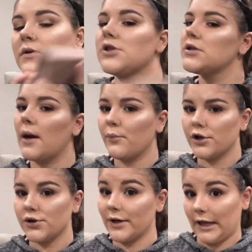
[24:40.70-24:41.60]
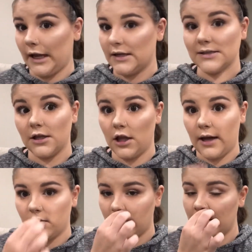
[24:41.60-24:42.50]
which I'm pretty sure again is the
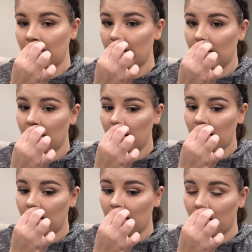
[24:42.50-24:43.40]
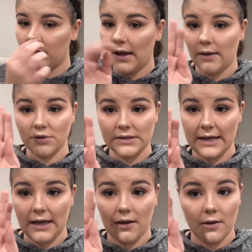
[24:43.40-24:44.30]
lighter one. And I'm just
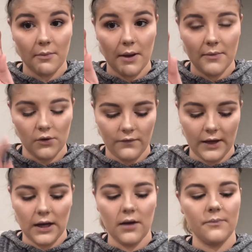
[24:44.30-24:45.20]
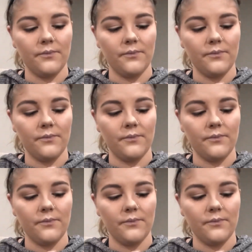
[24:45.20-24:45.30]
taking my middle finger,